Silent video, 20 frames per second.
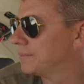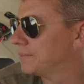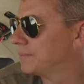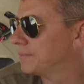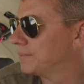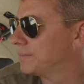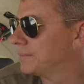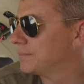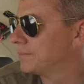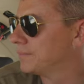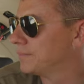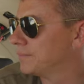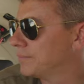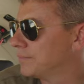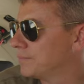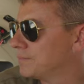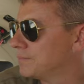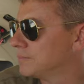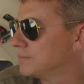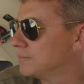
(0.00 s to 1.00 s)

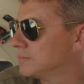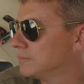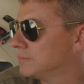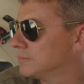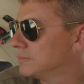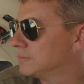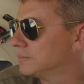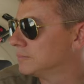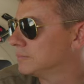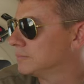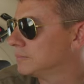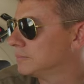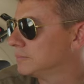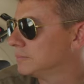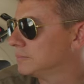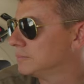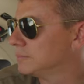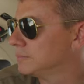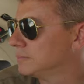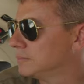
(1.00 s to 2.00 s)

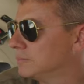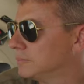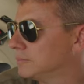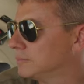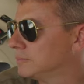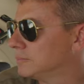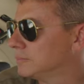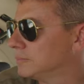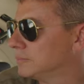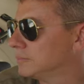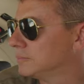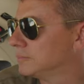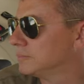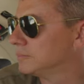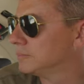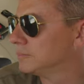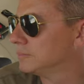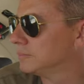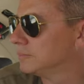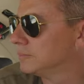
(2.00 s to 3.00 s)

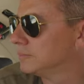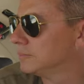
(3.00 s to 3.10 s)
This person isn't speaking.